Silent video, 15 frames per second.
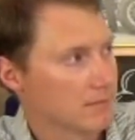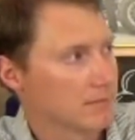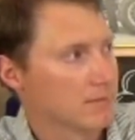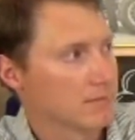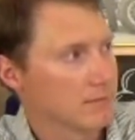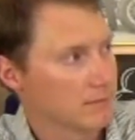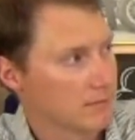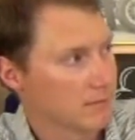
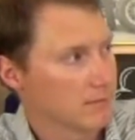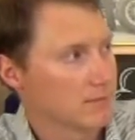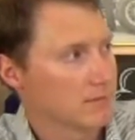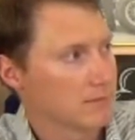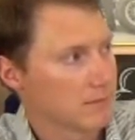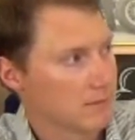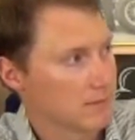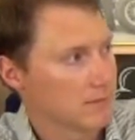
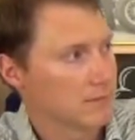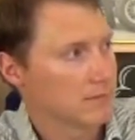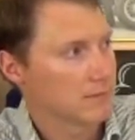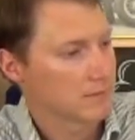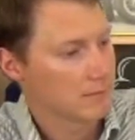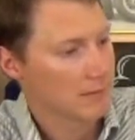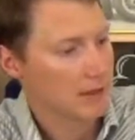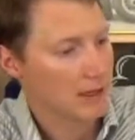
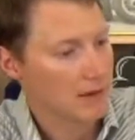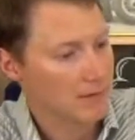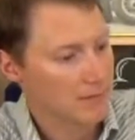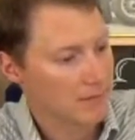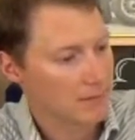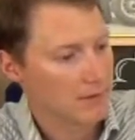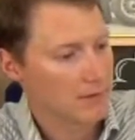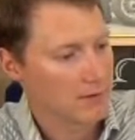
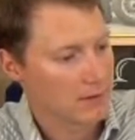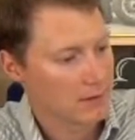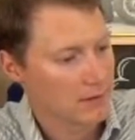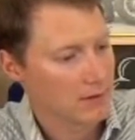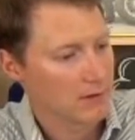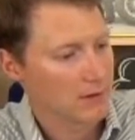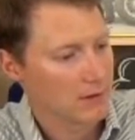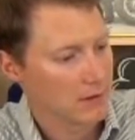
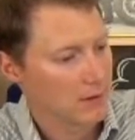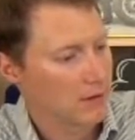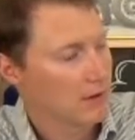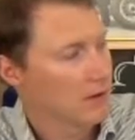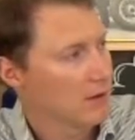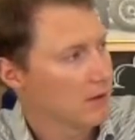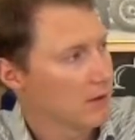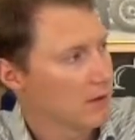
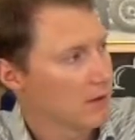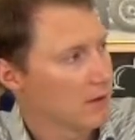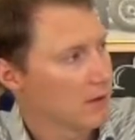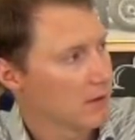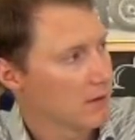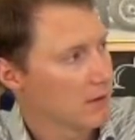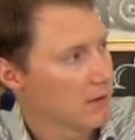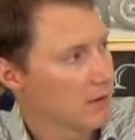
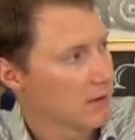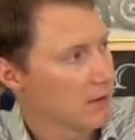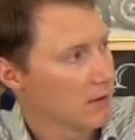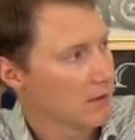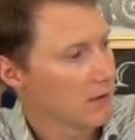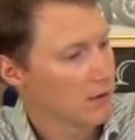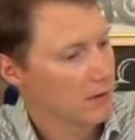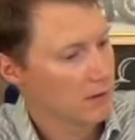
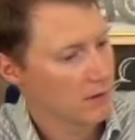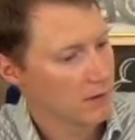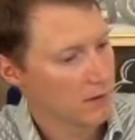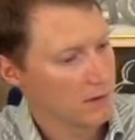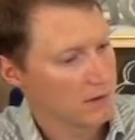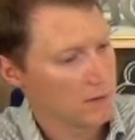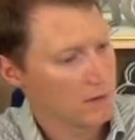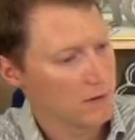
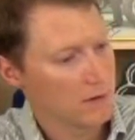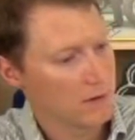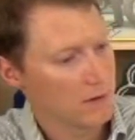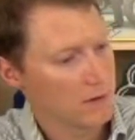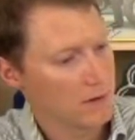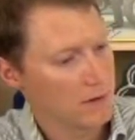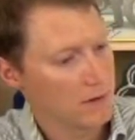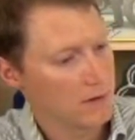
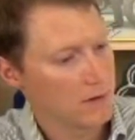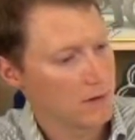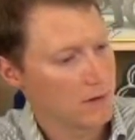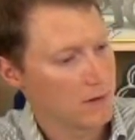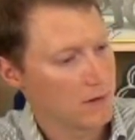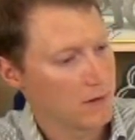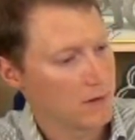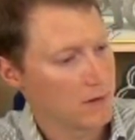
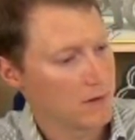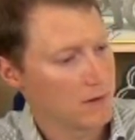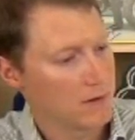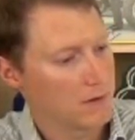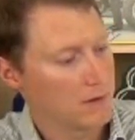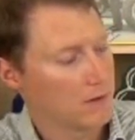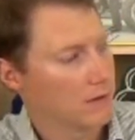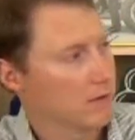
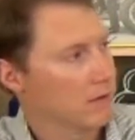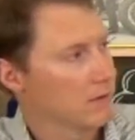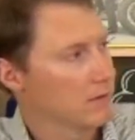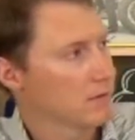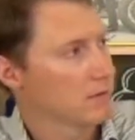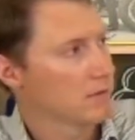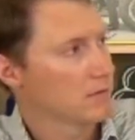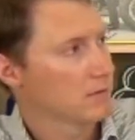
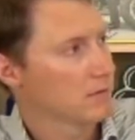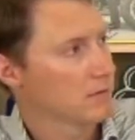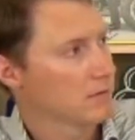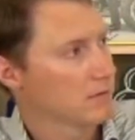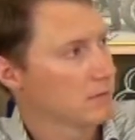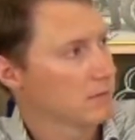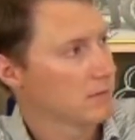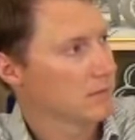
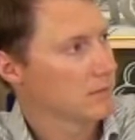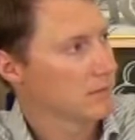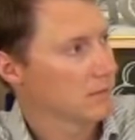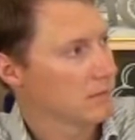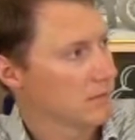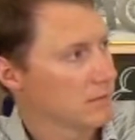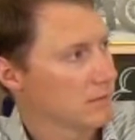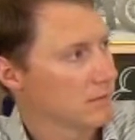(silent)